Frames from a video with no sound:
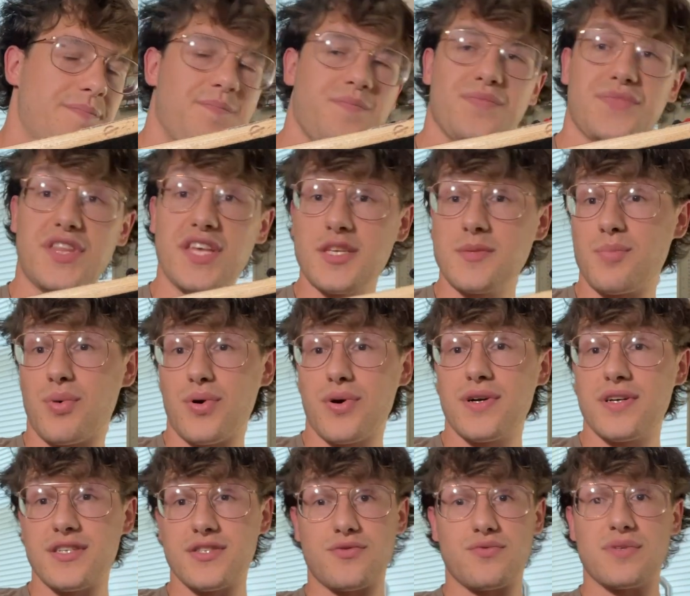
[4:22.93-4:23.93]
This
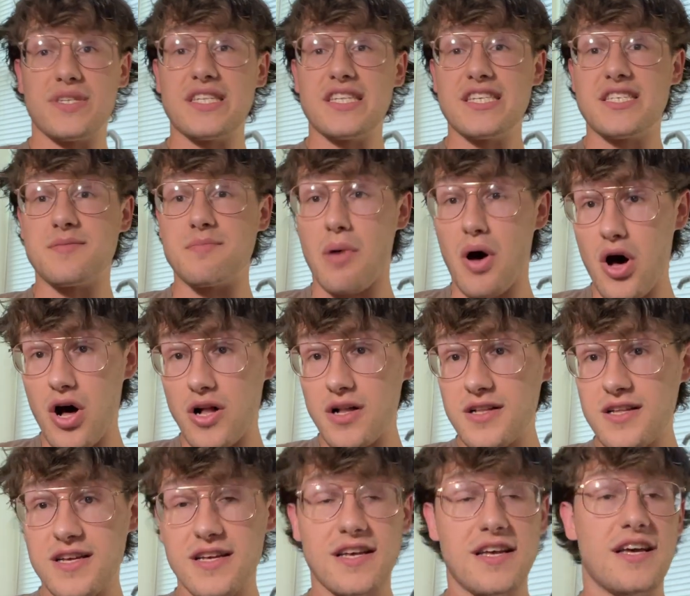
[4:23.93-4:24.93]
board is really
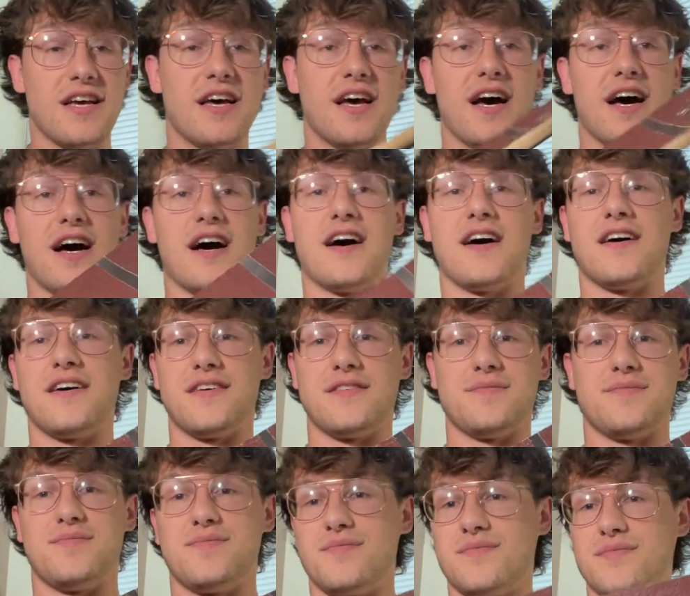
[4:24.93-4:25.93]
small.
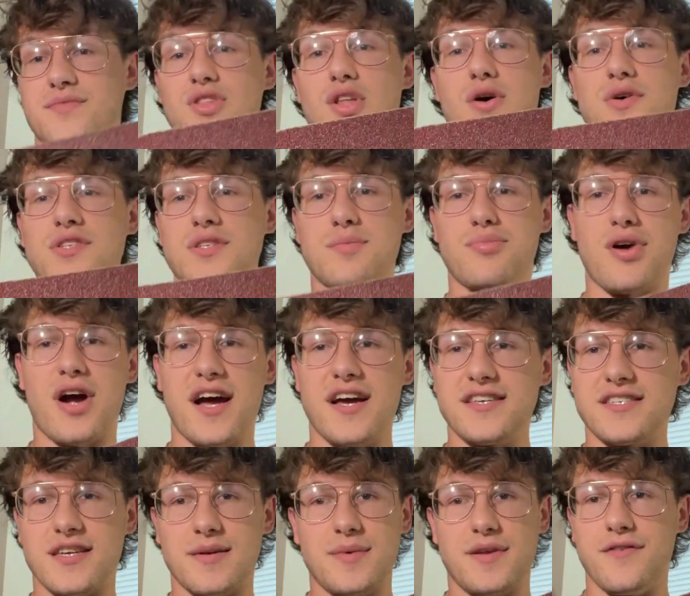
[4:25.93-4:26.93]
No
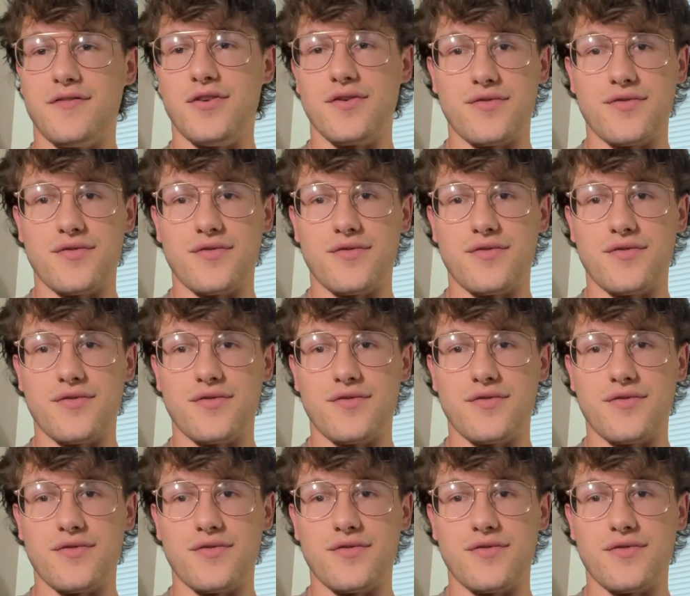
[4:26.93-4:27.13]
surprise. I mean, if you've